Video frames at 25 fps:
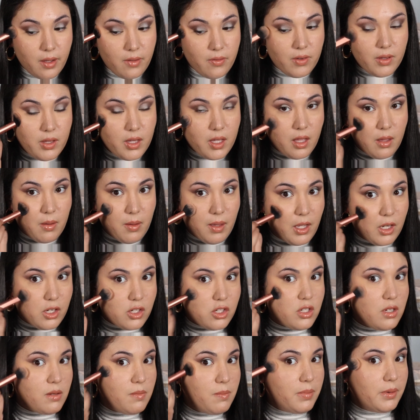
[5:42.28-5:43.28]
I feel like it
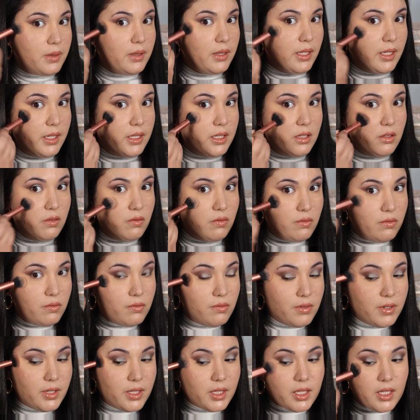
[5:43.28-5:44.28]
actually blended
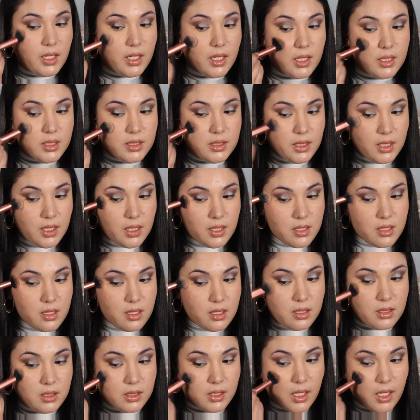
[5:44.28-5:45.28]
really nicely into
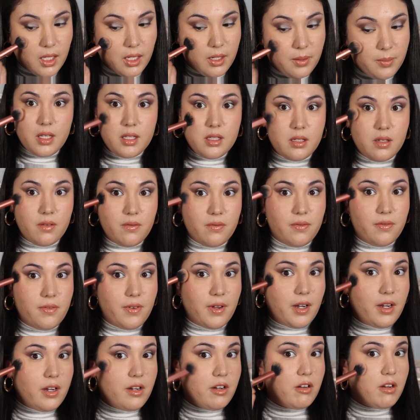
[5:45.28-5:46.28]
the skin. It's
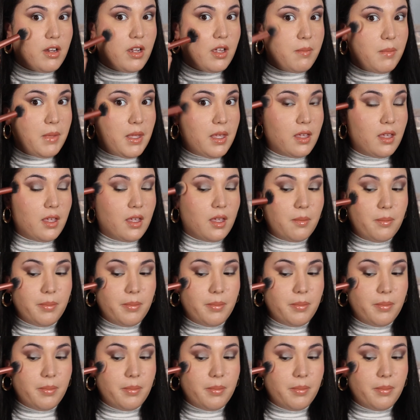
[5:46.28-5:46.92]
very creamy.